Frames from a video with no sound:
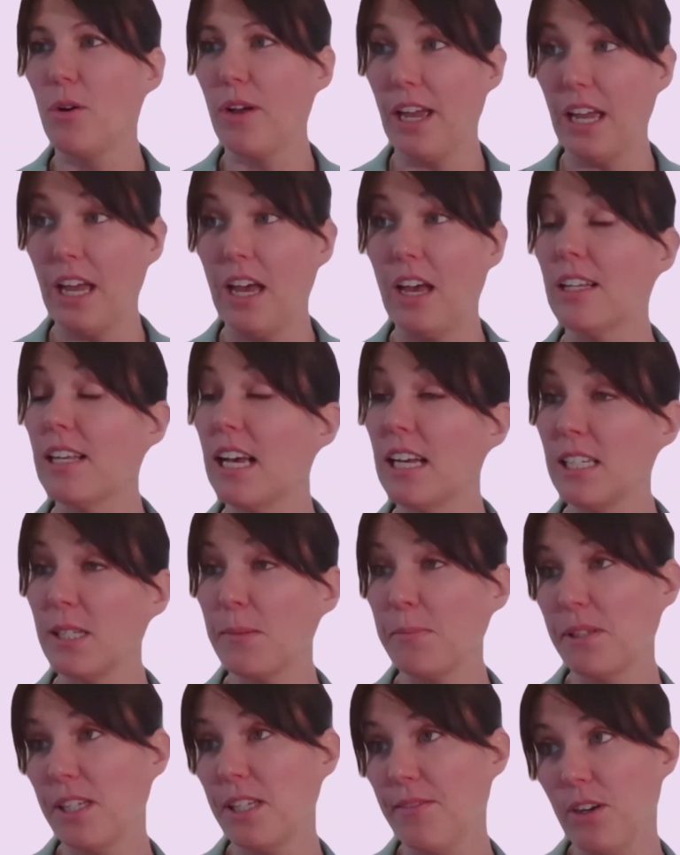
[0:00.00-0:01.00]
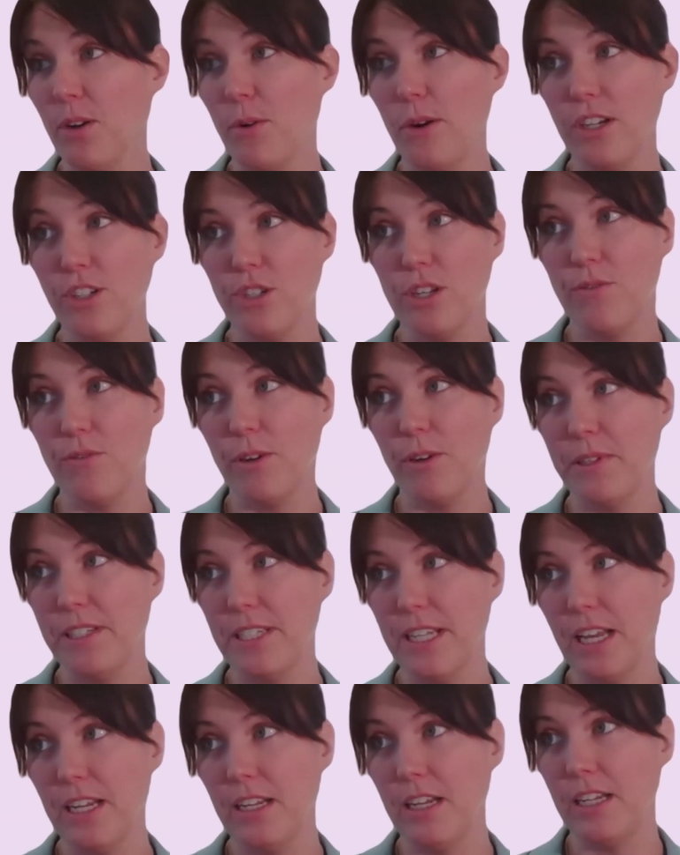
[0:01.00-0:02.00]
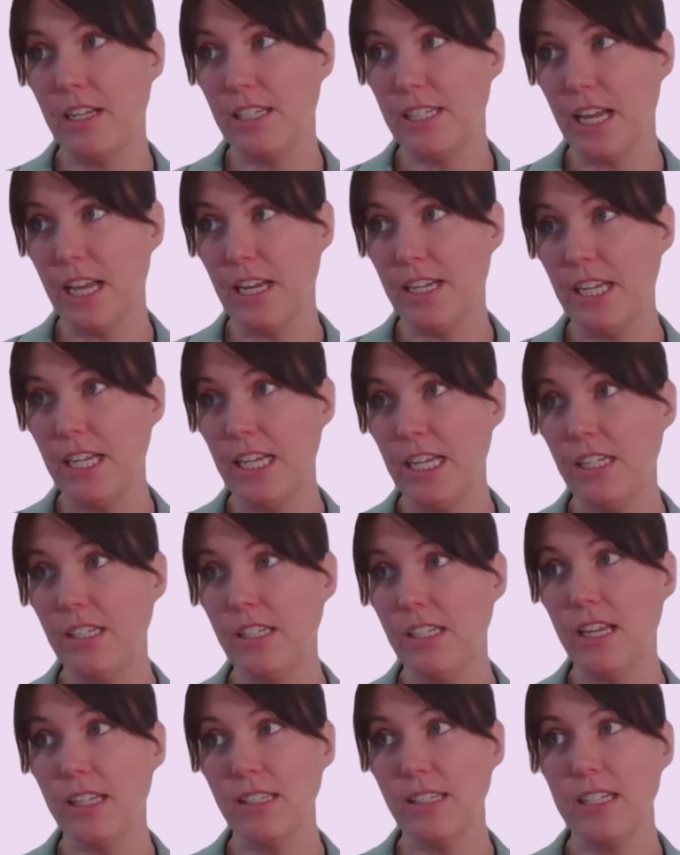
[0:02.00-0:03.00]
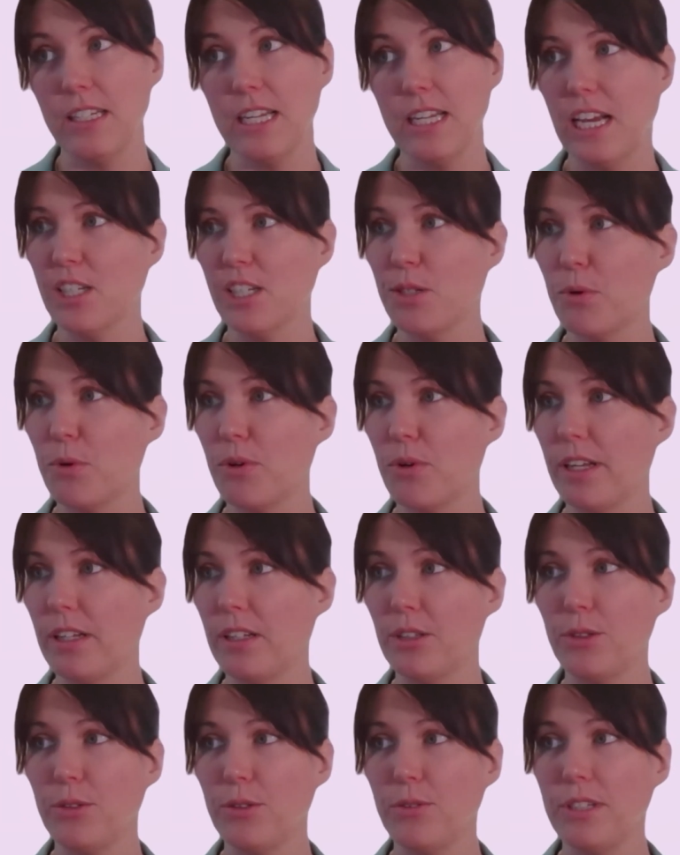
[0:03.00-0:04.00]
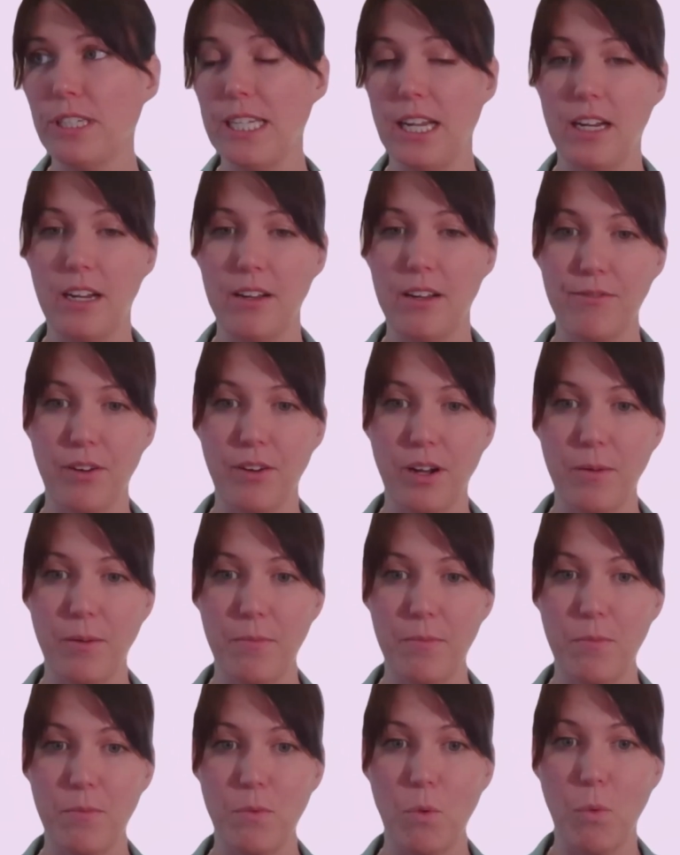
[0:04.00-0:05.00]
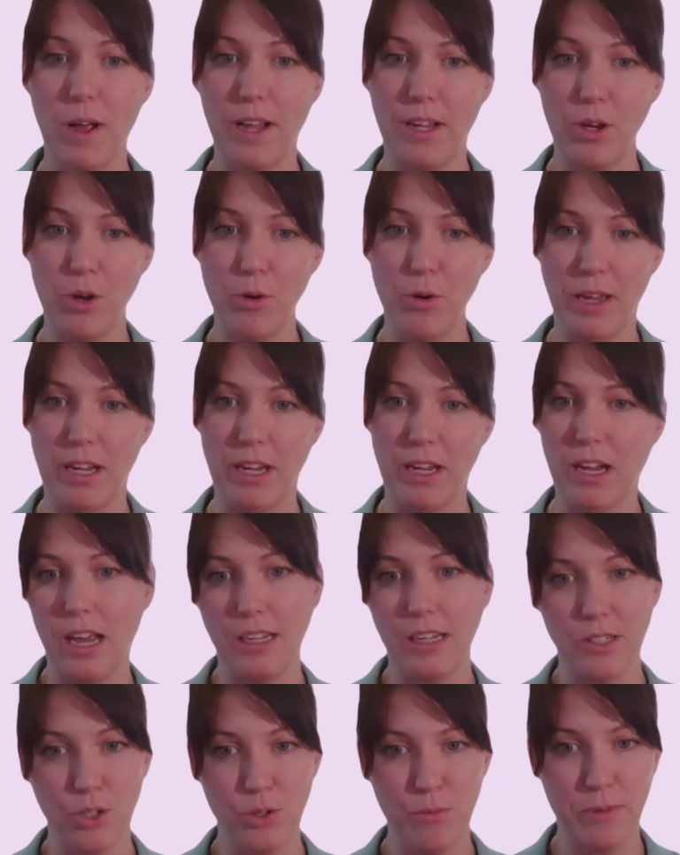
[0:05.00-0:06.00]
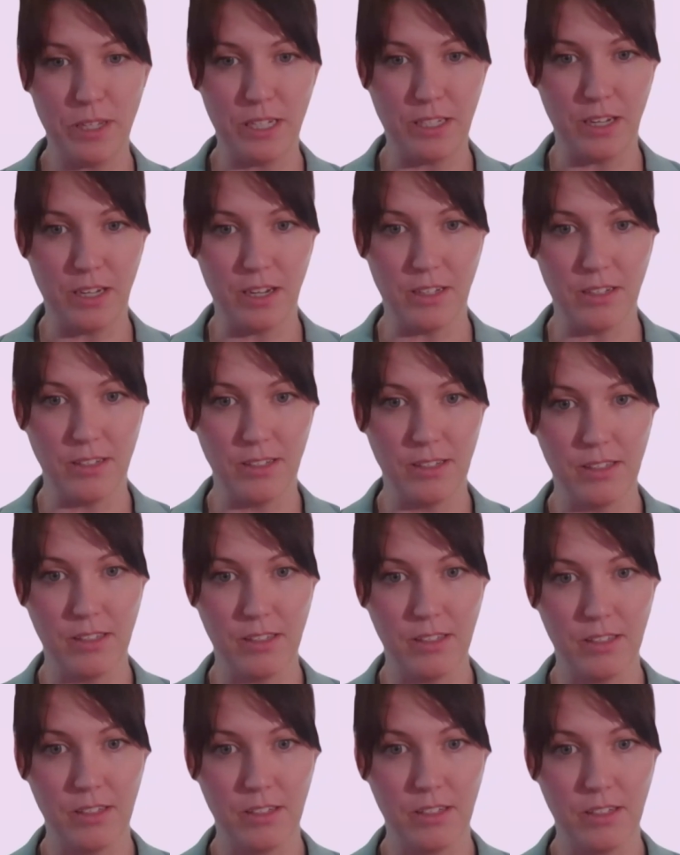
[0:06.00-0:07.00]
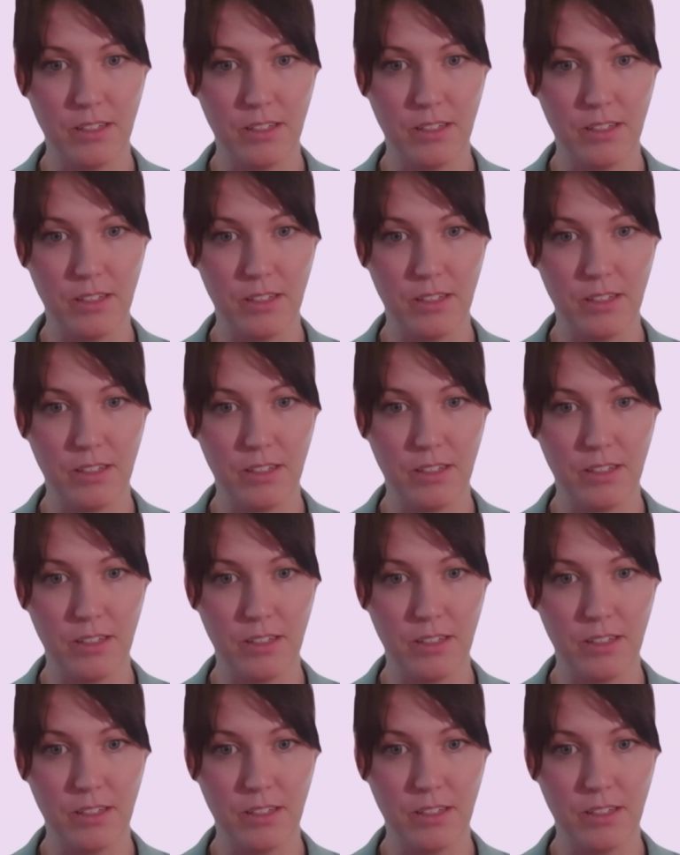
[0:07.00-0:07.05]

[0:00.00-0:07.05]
Okay, a specific question from an attendee. Does the dashboard include data from Wyoming? I assume it does.